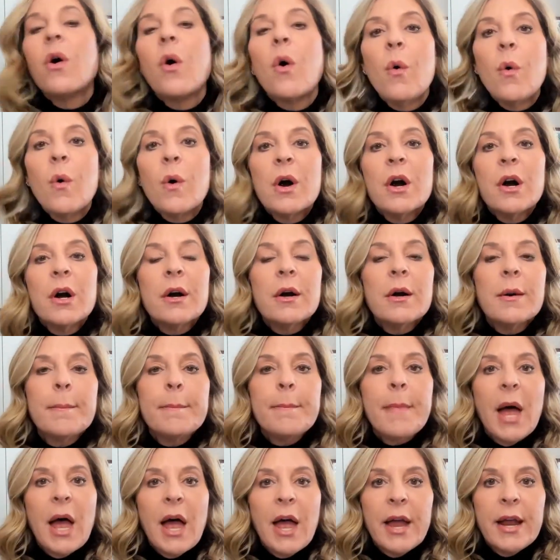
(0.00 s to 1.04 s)
or
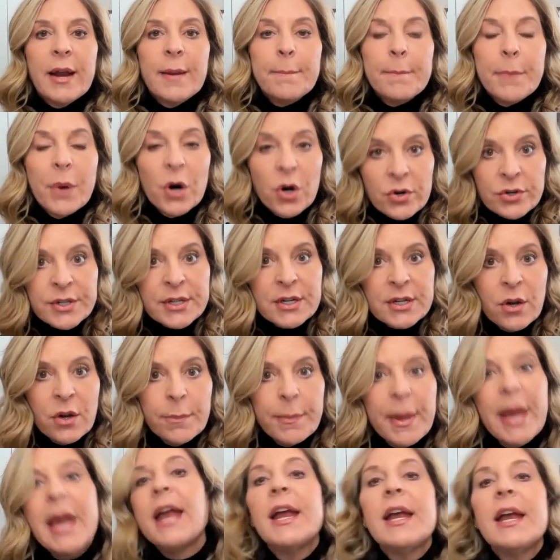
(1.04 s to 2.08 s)
my personal
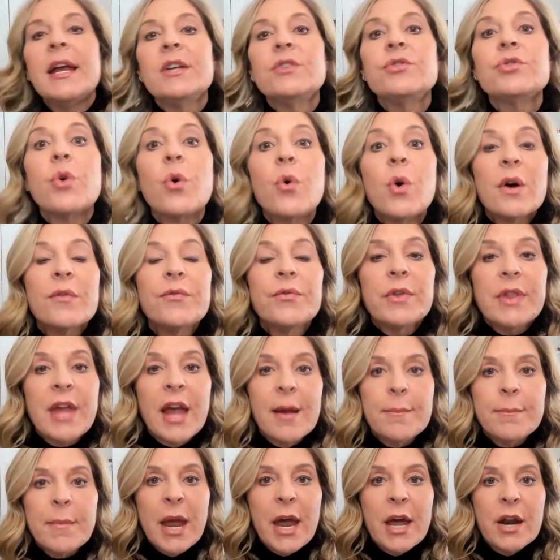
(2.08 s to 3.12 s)
page, or for
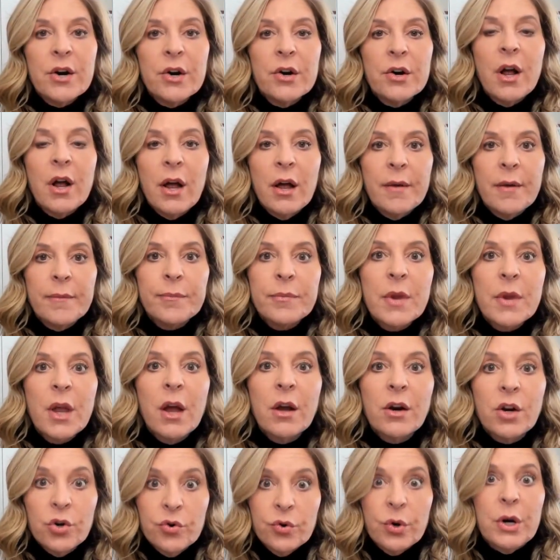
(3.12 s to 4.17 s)
that matter, a
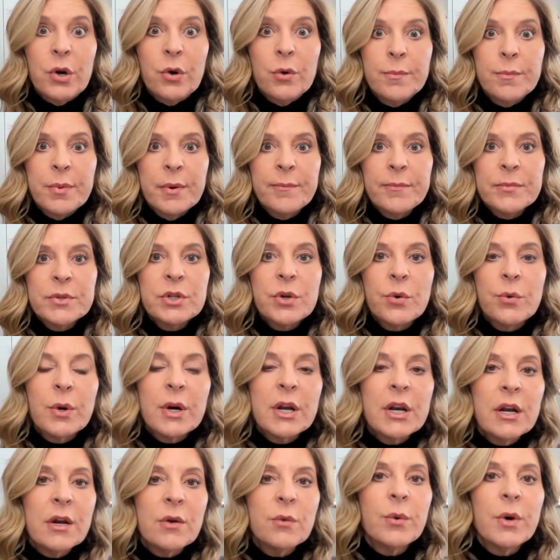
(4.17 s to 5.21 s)
group? So we're
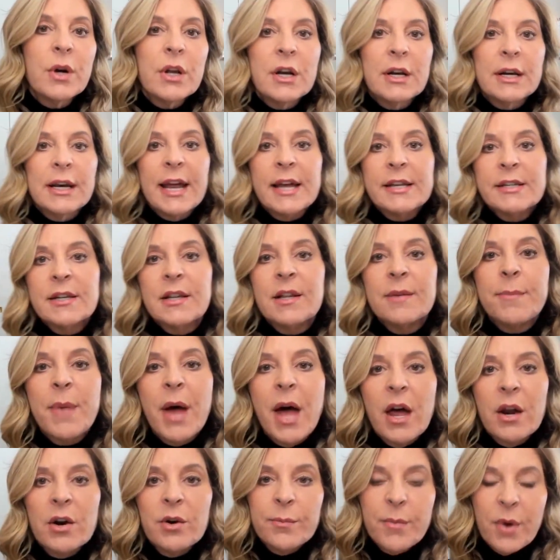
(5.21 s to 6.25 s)
gonna get to the
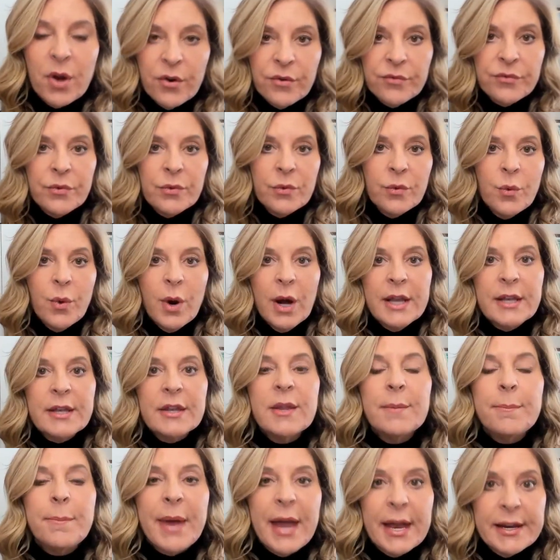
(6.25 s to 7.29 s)
bottom of what the
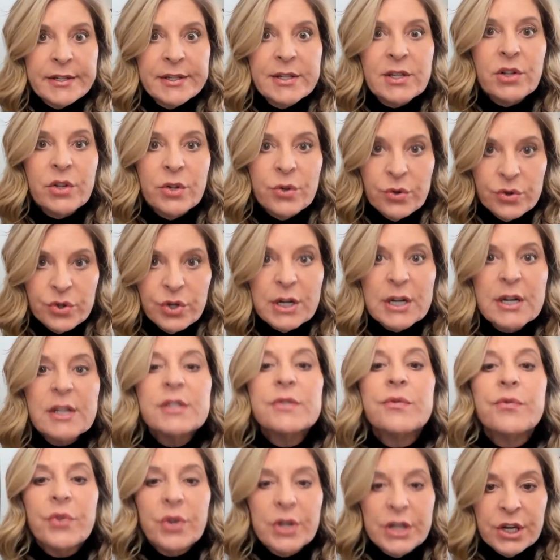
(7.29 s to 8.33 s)
best solution is
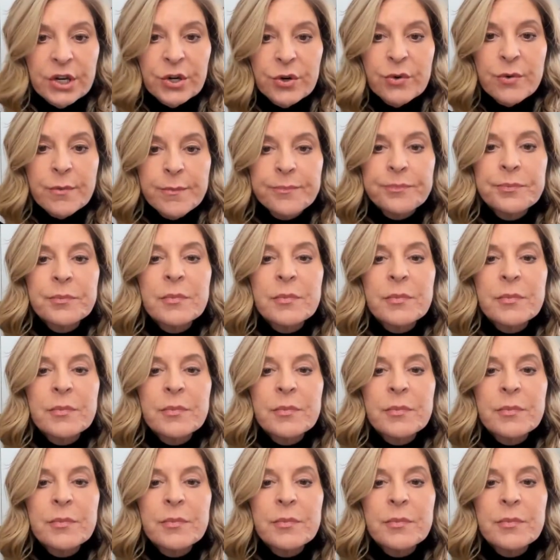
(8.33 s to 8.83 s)
for you.